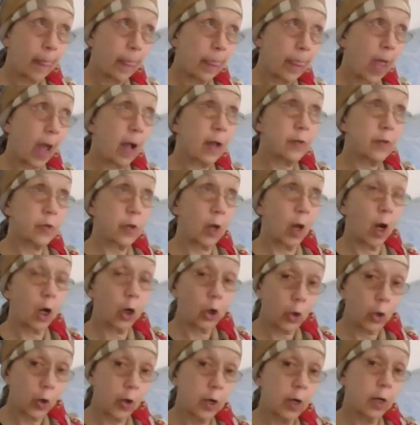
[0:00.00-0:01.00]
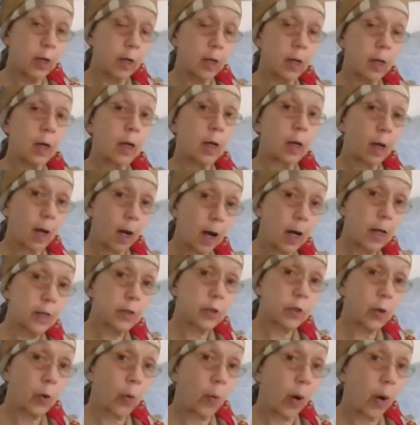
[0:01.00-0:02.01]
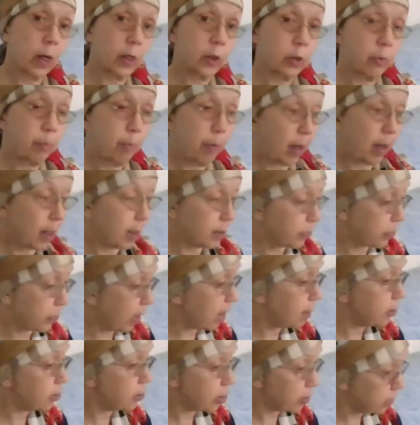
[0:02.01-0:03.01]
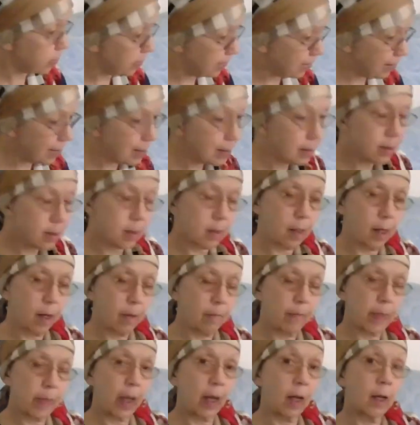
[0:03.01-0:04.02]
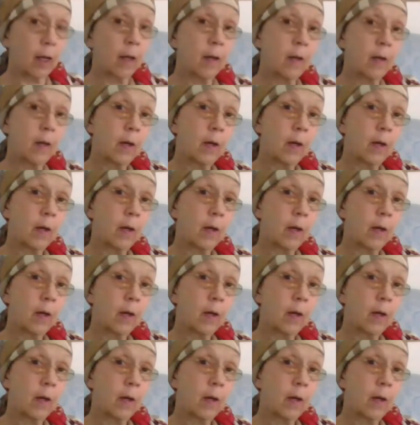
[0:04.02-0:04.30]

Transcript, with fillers: that's a good consequence, because they just did something